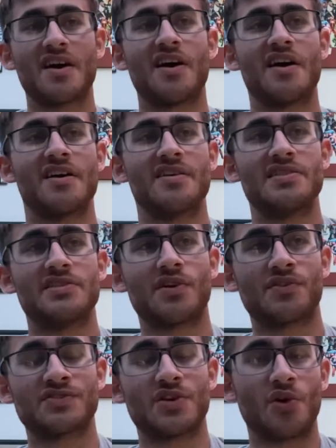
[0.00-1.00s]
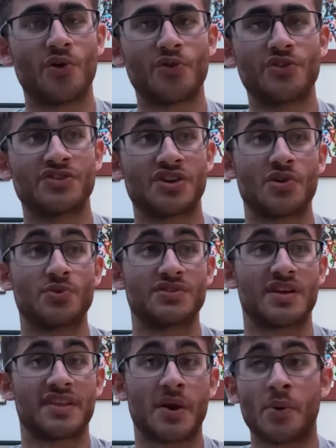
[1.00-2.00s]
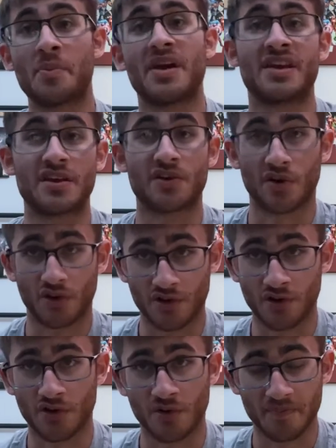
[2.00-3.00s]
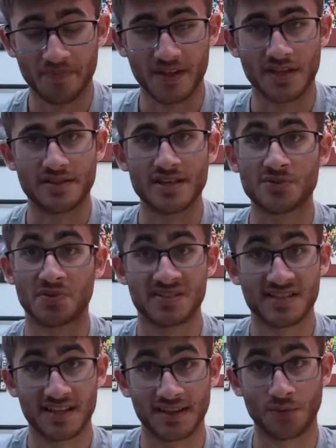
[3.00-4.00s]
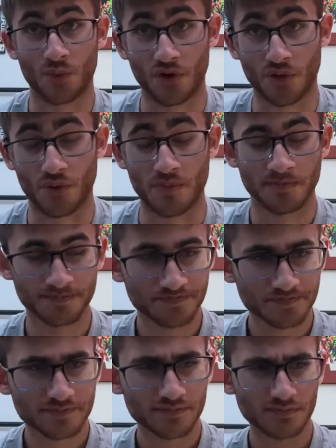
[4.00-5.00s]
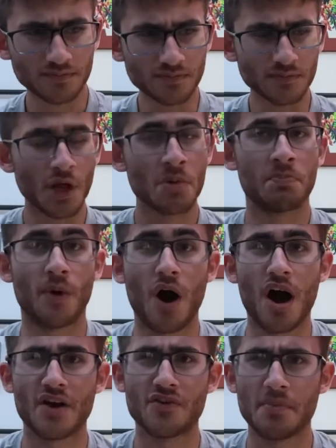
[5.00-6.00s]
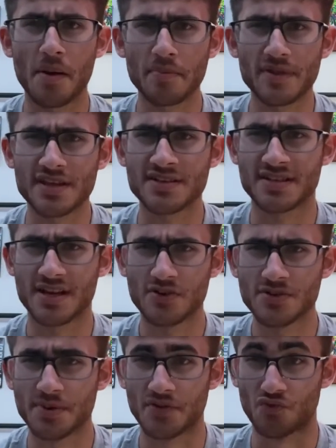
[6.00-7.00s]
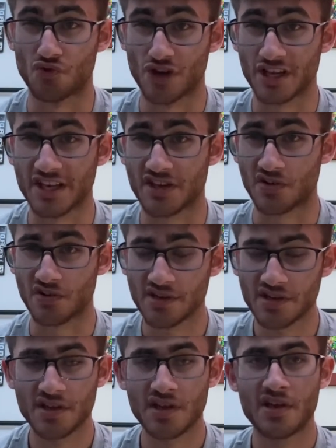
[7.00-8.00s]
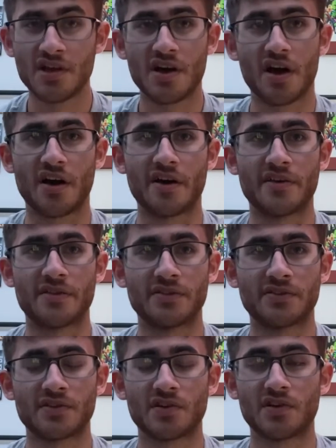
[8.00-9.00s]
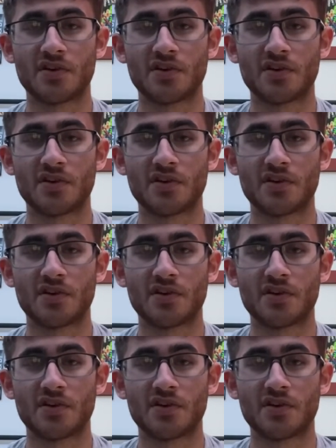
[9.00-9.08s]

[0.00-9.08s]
And obviously all the shows that they were making got cut, and this was sadly one of them. But I remember this series being really good, and